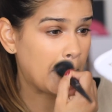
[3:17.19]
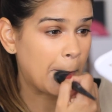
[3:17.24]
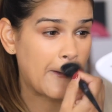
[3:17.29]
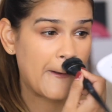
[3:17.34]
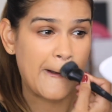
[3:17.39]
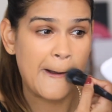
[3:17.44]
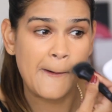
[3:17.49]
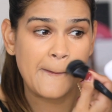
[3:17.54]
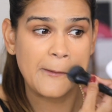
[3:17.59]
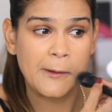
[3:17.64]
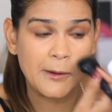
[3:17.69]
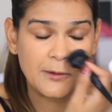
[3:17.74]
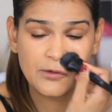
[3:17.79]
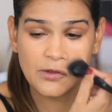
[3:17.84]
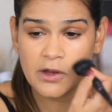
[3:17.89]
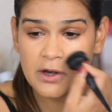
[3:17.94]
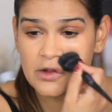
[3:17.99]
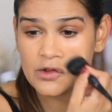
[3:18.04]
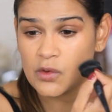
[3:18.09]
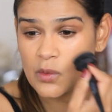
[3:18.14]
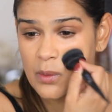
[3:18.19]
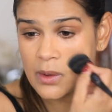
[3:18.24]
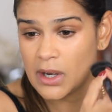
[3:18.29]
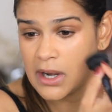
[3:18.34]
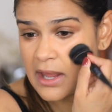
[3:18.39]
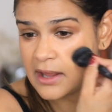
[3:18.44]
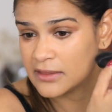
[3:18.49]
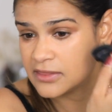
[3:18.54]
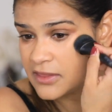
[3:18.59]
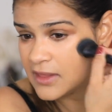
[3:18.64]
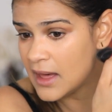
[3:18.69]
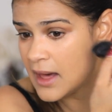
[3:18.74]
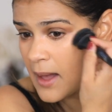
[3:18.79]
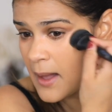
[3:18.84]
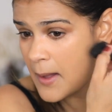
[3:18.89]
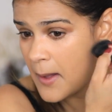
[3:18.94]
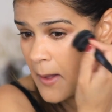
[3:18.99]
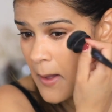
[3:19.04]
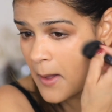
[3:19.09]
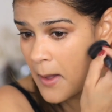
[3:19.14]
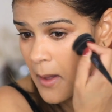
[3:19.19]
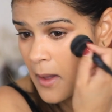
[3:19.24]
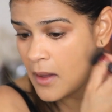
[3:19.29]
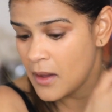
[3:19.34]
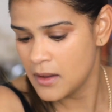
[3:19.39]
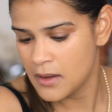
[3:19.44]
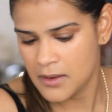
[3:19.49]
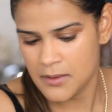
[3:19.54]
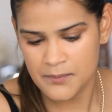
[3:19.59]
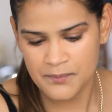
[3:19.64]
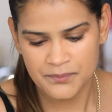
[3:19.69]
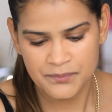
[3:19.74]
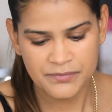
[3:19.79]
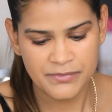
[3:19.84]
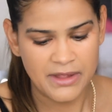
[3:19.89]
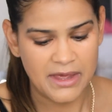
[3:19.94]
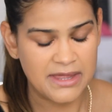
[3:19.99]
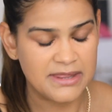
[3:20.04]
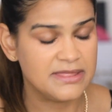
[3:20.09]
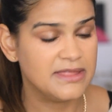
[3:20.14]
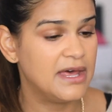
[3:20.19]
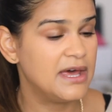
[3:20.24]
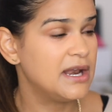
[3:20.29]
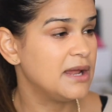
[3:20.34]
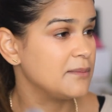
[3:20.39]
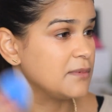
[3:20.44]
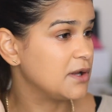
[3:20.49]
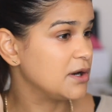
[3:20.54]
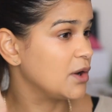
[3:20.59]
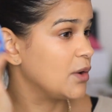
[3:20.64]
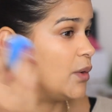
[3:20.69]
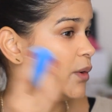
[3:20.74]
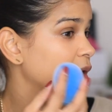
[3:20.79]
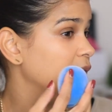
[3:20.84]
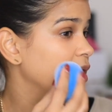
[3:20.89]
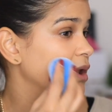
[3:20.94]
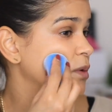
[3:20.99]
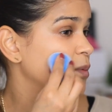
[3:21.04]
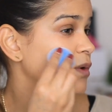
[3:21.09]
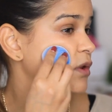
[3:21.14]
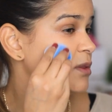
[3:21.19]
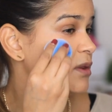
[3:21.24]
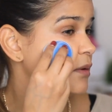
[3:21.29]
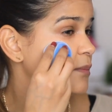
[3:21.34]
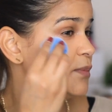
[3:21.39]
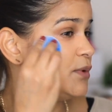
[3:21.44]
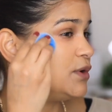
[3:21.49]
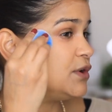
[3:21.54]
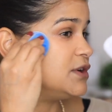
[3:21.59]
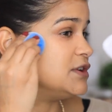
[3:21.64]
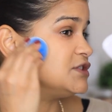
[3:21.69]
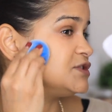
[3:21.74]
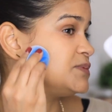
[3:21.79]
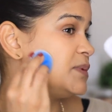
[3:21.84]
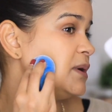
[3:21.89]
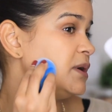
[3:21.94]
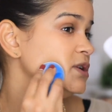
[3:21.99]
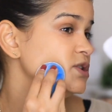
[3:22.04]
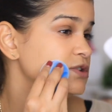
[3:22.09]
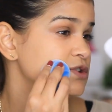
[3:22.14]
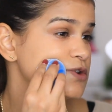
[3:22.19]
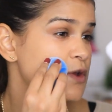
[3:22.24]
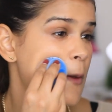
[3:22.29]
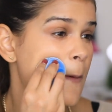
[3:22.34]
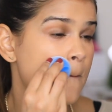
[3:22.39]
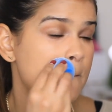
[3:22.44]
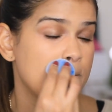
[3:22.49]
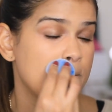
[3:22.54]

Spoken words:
So I'm just gonna do it like that, and then I'm gonna go in with a beauty sponge